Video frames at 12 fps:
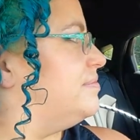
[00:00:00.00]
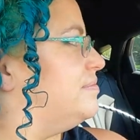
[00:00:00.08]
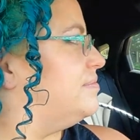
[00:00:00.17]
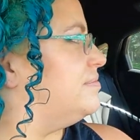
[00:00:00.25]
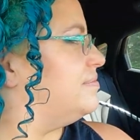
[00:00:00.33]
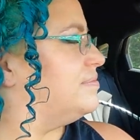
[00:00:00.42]

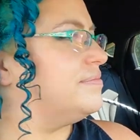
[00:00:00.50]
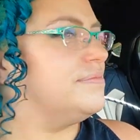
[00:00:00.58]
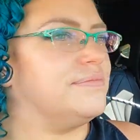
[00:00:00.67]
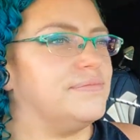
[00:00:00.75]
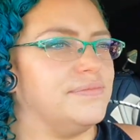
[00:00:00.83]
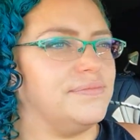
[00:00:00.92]

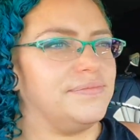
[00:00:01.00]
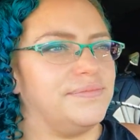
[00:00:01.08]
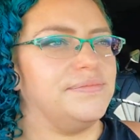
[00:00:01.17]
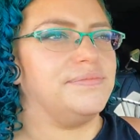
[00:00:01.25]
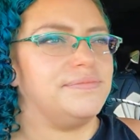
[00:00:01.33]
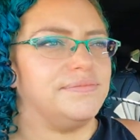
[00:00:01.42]

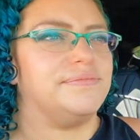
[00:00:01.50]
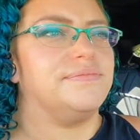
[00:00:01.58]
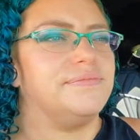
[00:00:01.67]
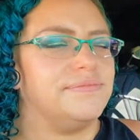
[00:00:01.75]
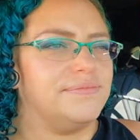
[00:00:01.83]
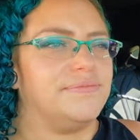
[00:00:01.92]

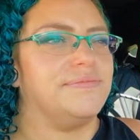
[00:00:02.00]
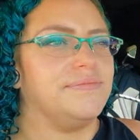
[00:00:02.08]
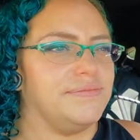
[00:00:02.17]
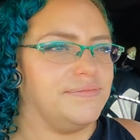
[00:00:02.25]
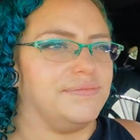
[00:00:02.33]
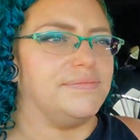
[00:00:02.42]

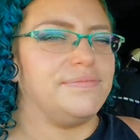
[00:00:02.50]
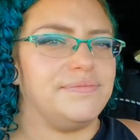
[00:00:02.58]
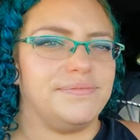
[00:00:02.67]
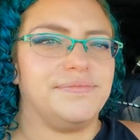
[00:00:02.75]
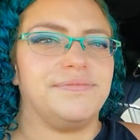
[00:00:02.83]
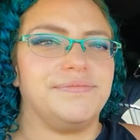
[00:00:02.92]

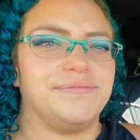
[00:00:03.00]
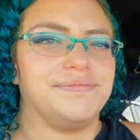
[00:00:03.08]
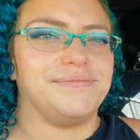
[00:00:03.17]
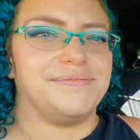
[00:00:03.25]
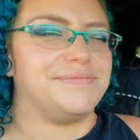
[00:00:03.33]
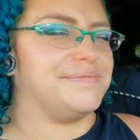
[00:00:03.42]

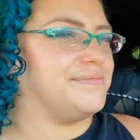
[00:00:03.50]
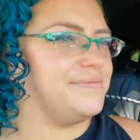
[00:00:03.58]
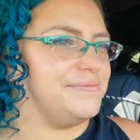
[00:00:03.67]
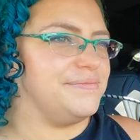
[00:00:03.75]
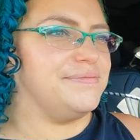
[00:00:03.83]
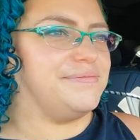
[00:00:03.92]

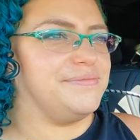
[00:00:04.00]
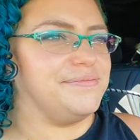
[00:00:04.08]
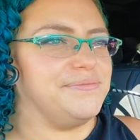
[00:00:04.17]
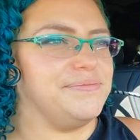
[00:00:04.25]
The person shown says nothing.